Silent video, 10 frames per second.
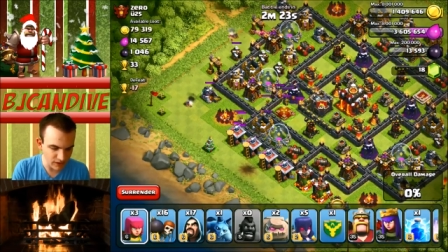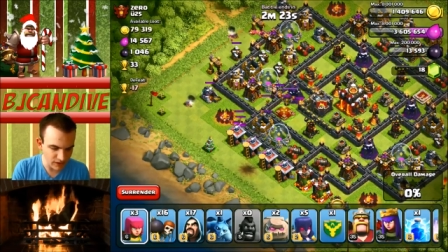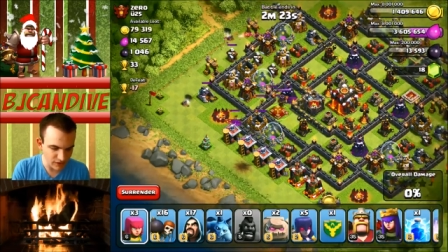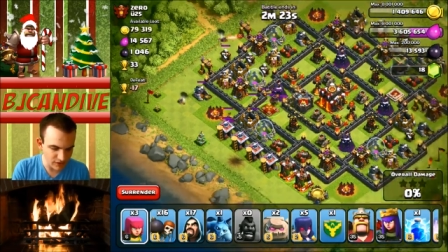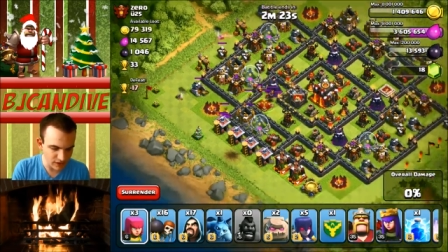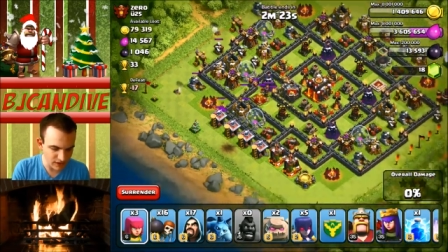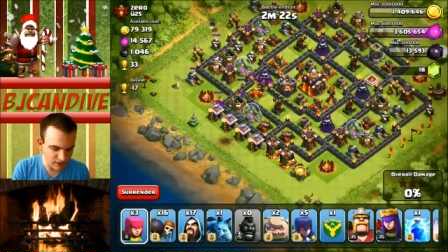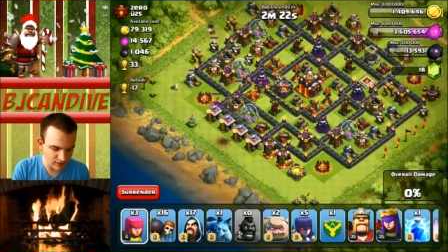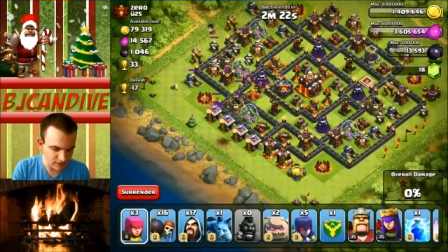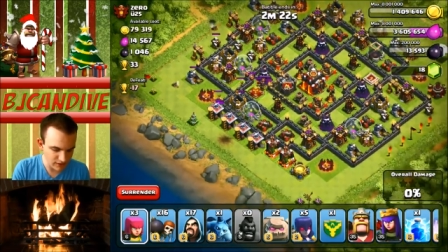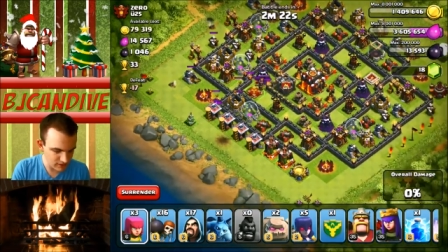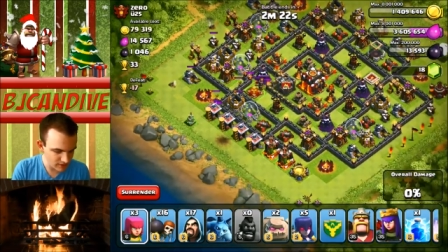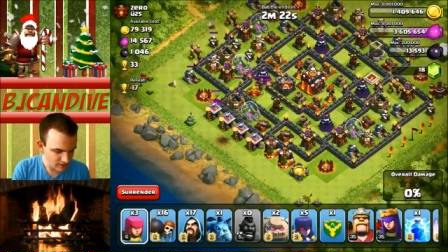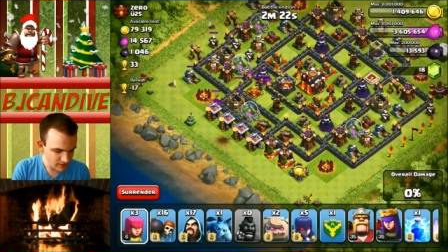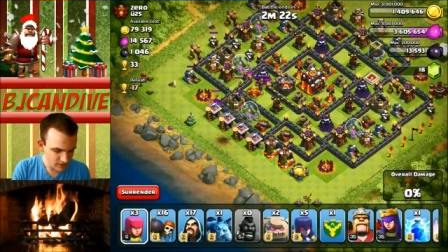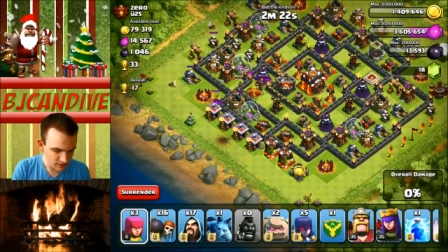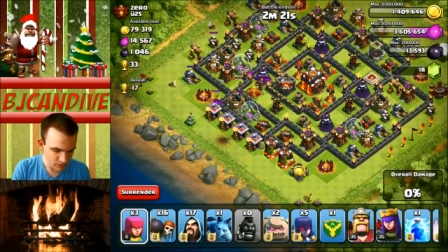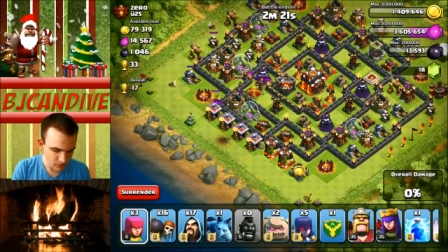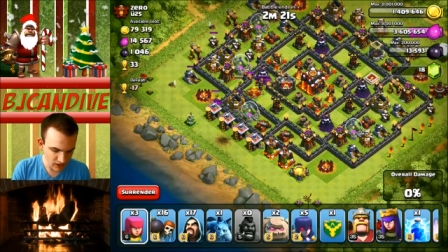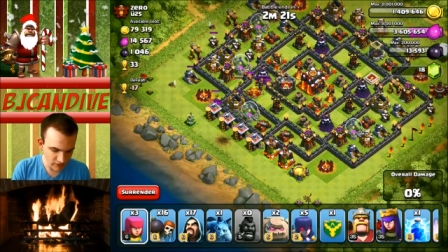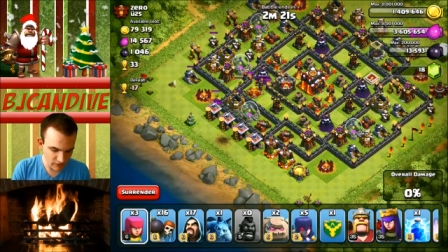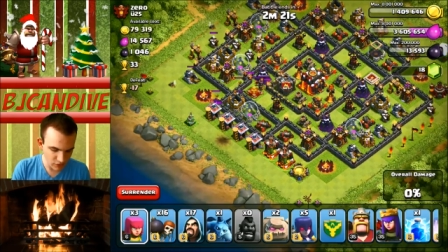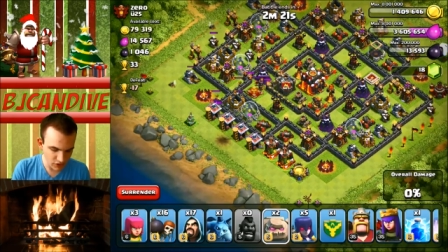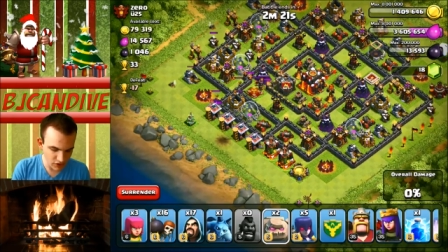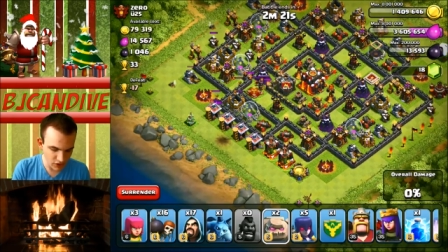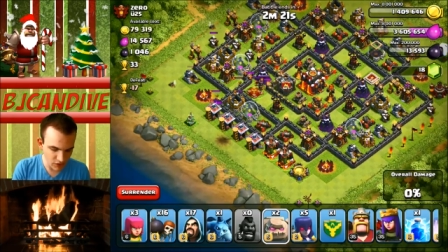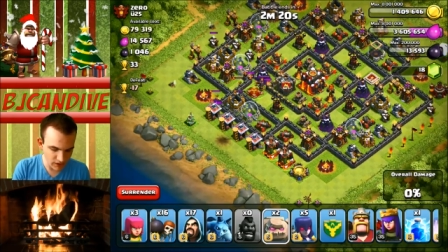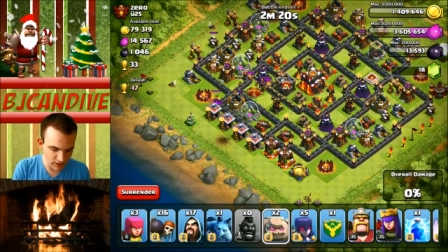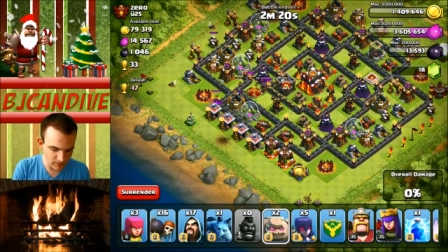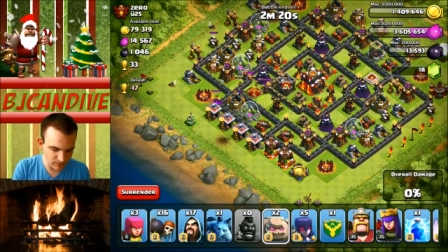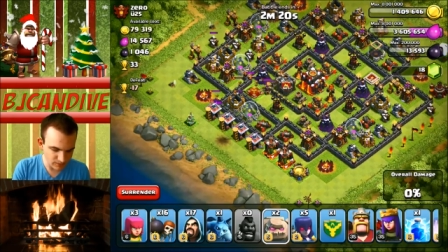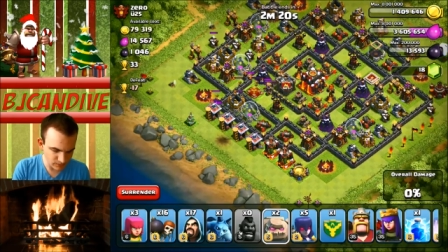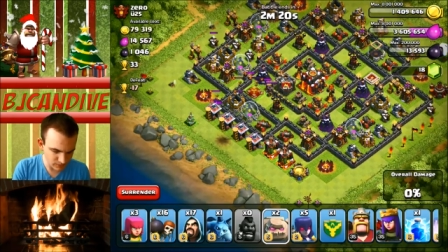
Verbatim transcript: I can just tell. But whatever. We're just going in.